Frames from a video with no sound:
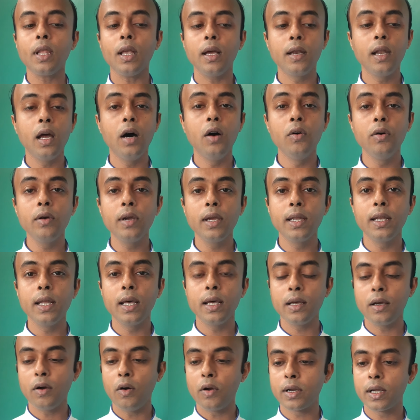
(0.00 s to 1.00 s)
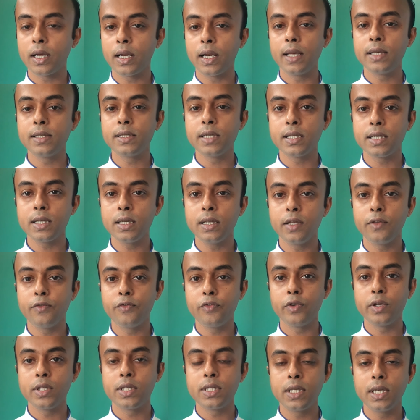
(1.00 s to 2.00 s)
Now in an organization, if
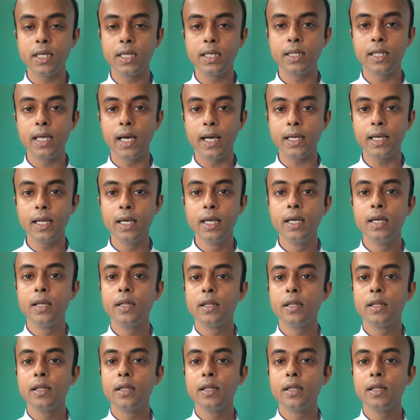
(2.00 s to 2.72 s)
we see that